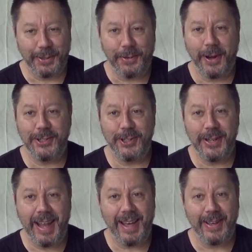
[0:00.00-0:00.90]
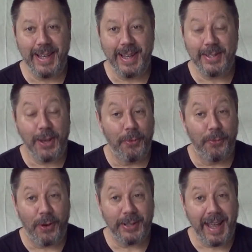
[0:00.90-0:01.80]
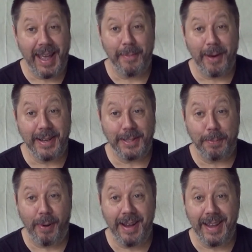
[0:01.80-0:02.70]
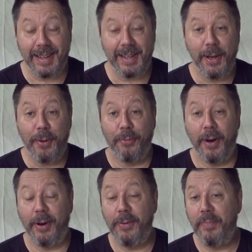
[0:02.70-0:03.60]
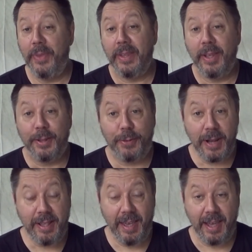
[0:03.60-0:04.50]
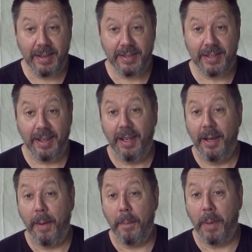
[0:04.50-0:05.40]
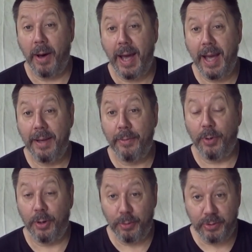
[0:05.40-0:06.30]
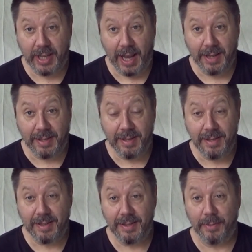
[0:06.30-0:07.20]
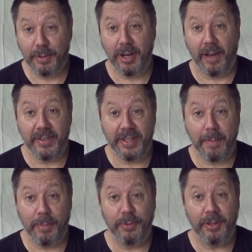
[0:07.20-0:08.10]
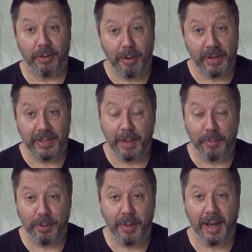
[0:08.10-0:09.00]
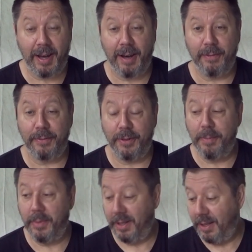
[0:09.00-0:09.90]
The question now is, what am I spraying? Well, three things. My warbled skeletons, which I've assembled, or I've assembled about half of them.